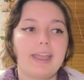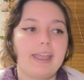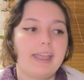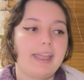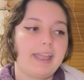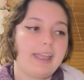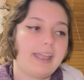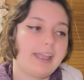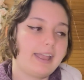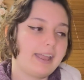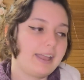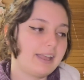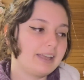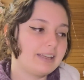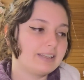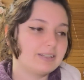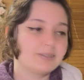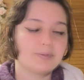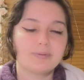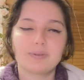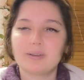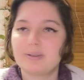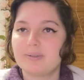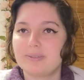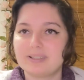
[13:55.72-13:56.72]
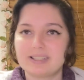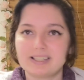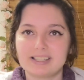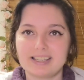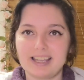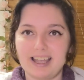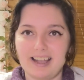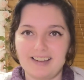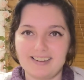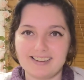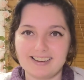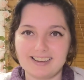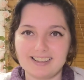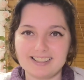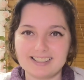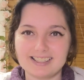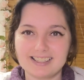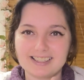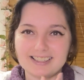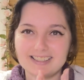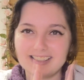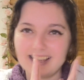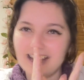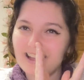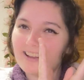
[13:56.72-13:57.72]
and we will see how it all
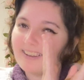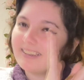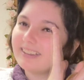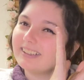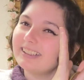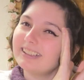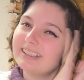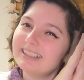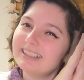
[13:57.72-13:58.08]
turned out.